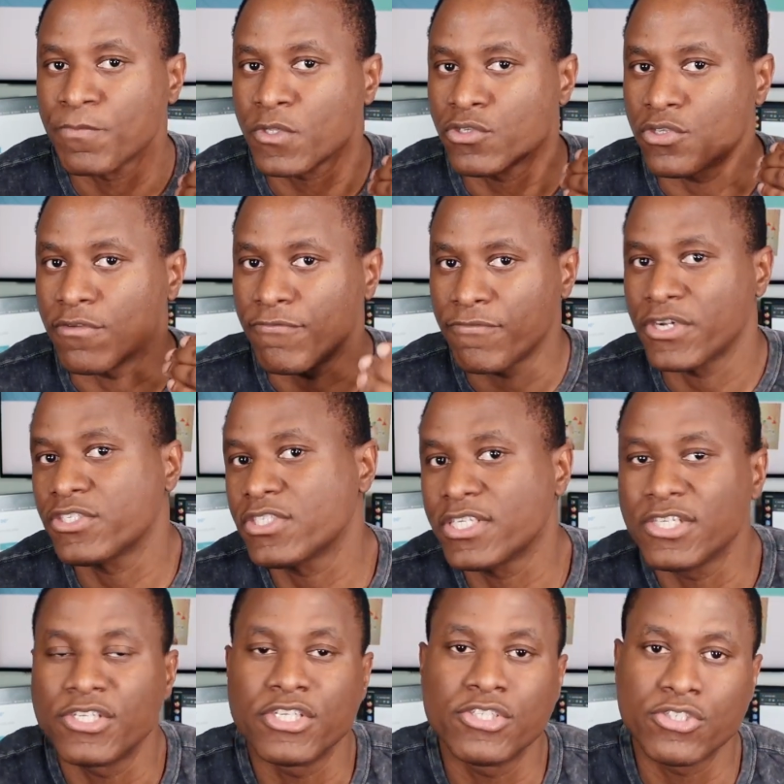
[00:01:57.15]
So the first
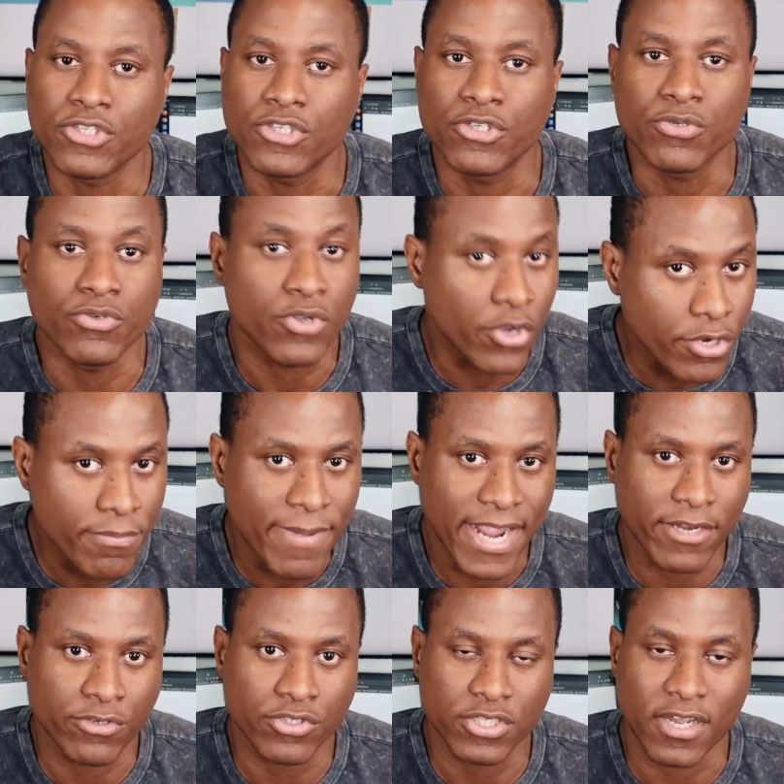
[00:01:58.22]
thing you need to do, go to
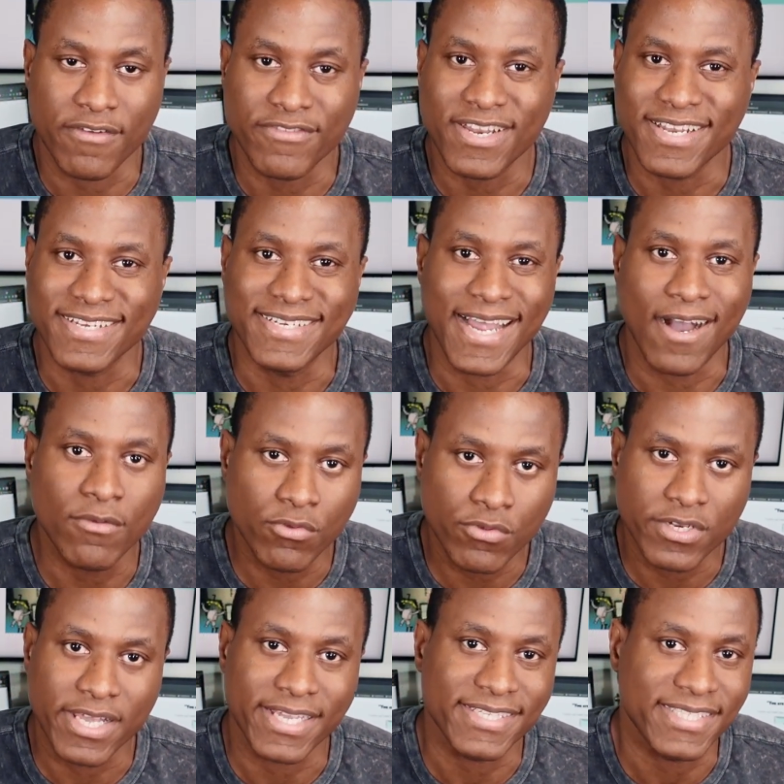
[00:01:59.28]
Microsoft,
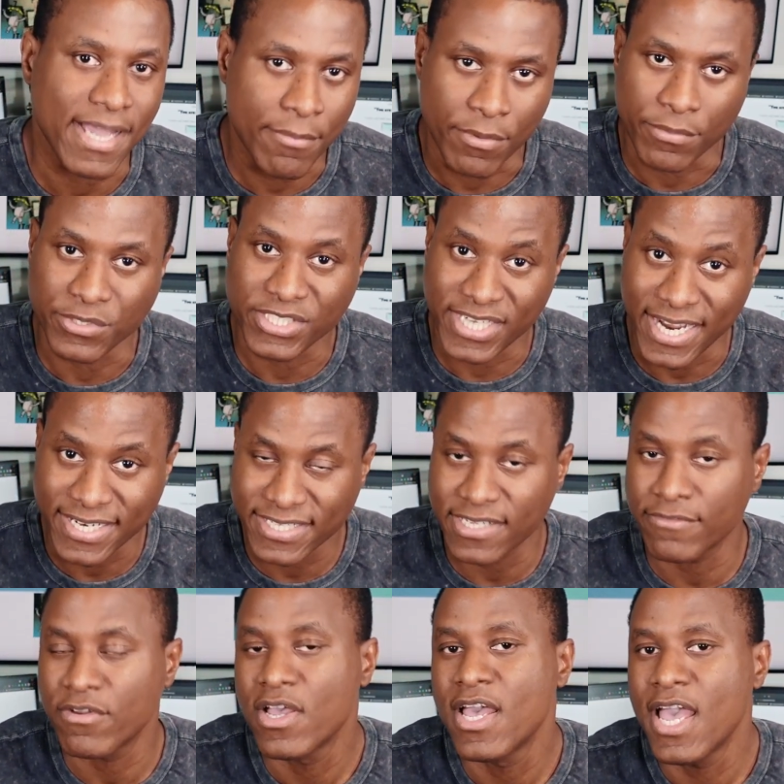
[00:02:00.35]
download the exam
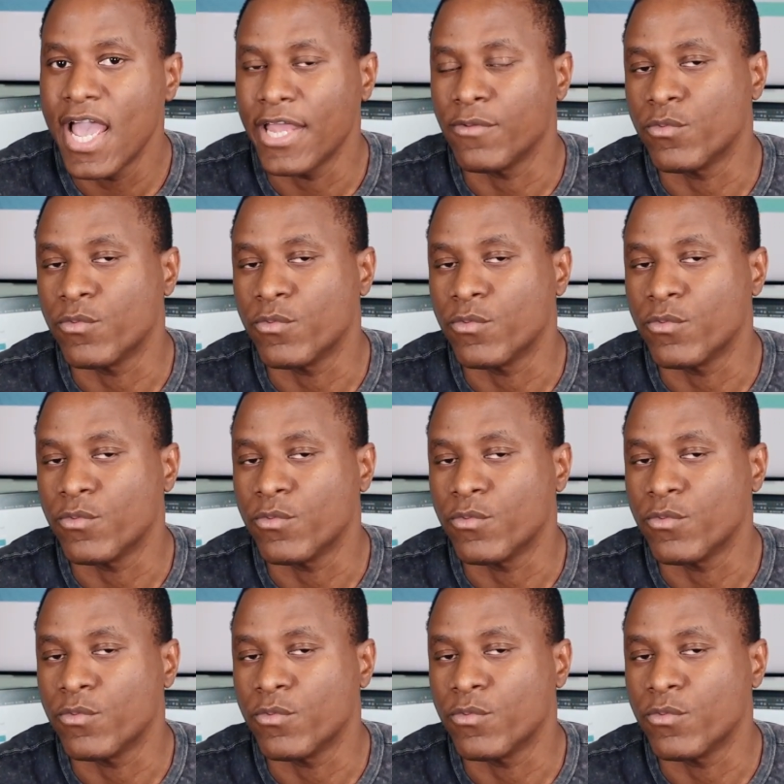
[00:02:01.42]
objective, and